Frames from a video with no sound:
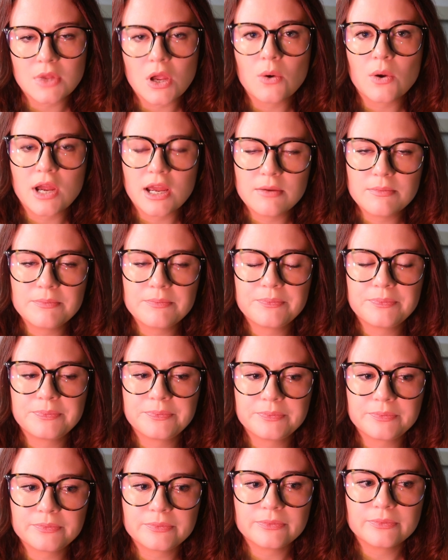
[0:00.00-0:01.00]
Okay.
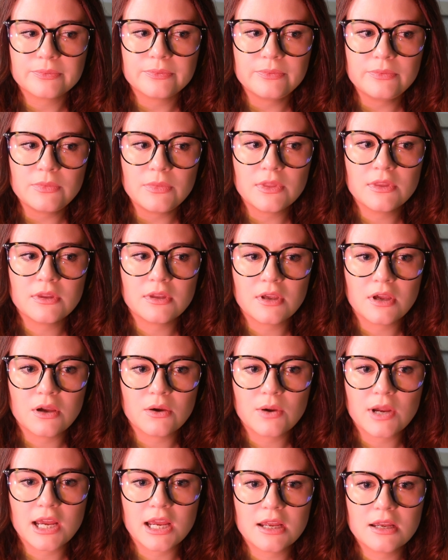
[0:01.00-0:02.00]

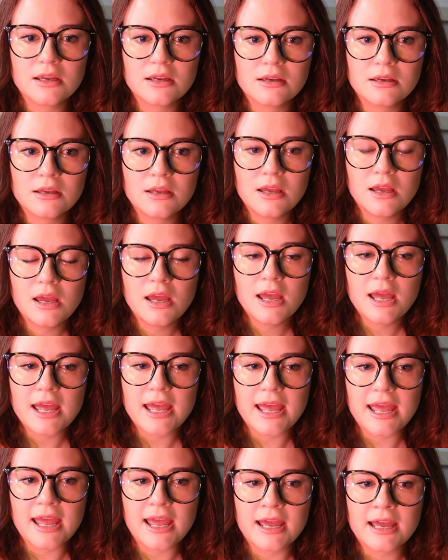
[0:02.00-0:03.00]
Okay.
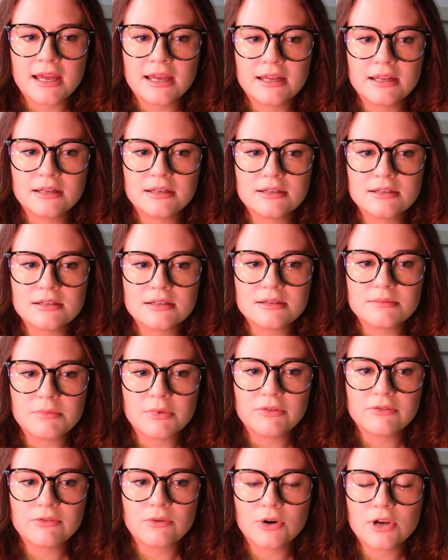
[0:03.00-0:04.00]
And
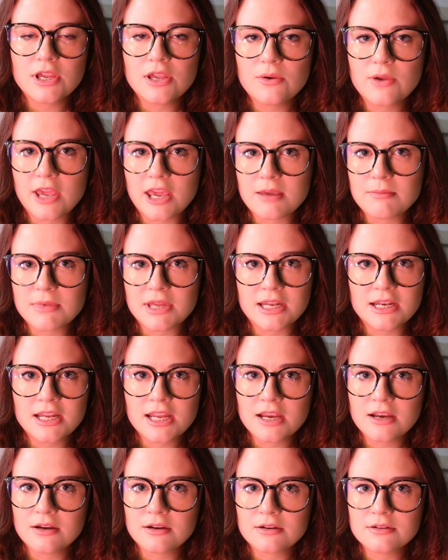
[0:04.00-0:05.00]
before you came in
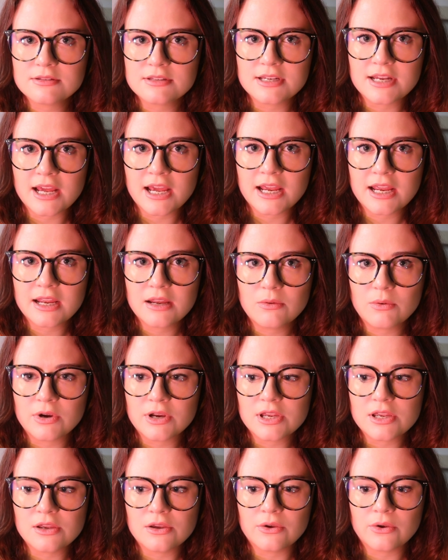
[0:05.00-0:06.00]
here today, were
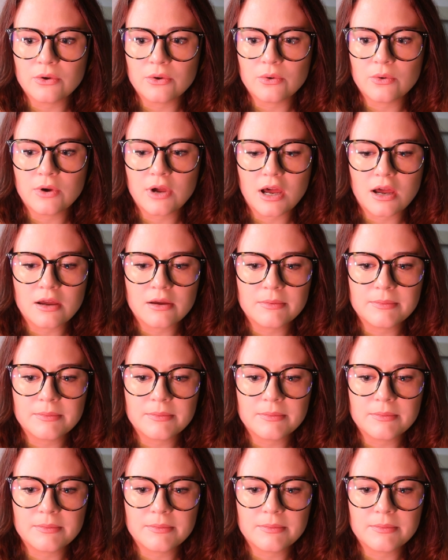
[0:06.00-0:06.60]
you,